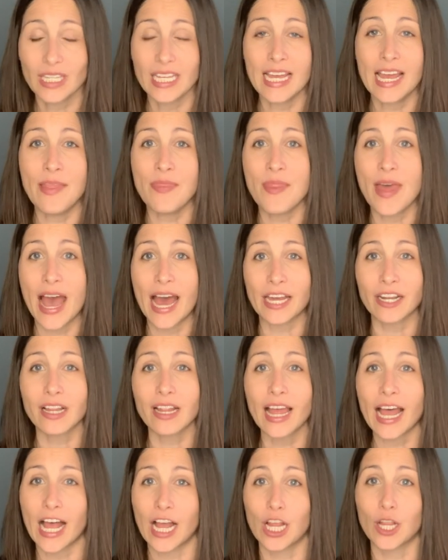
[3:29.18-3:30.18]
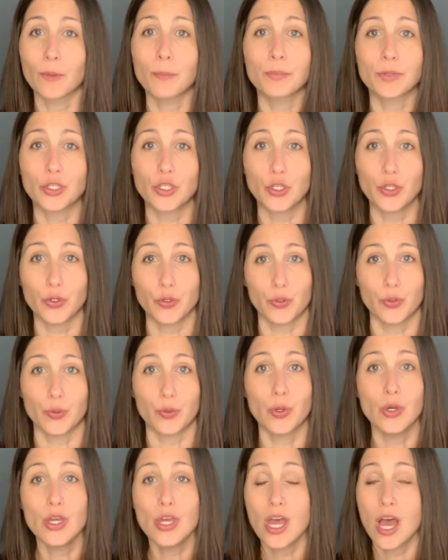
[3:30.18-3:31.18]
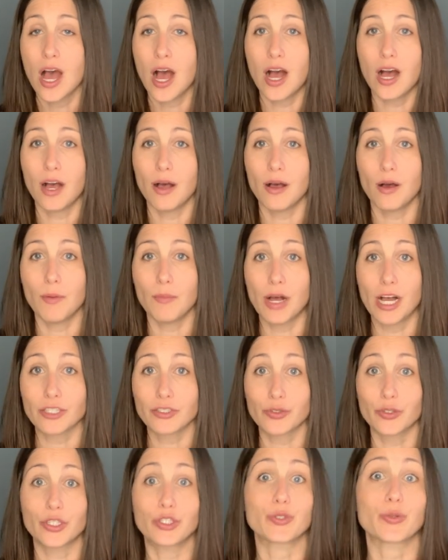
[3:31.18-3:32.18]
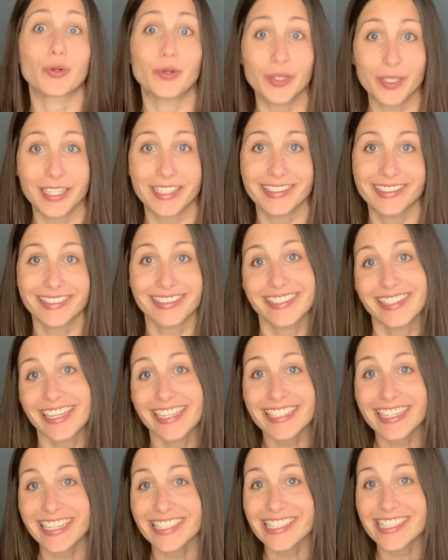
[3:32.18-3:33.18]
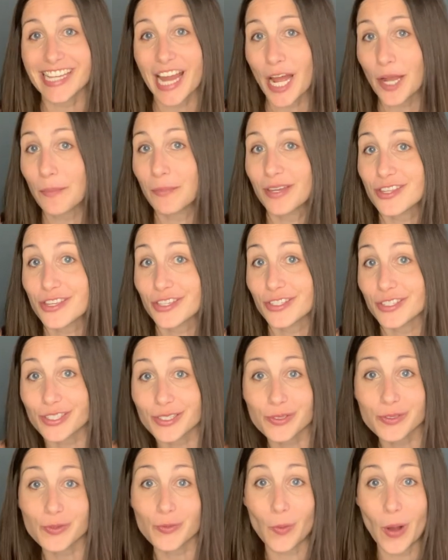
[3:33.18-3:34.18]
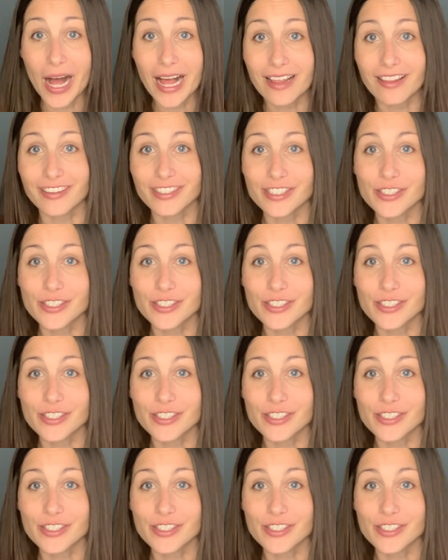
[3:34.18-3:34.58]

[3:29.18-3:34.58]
And that'll help you also control late night snack binges as well.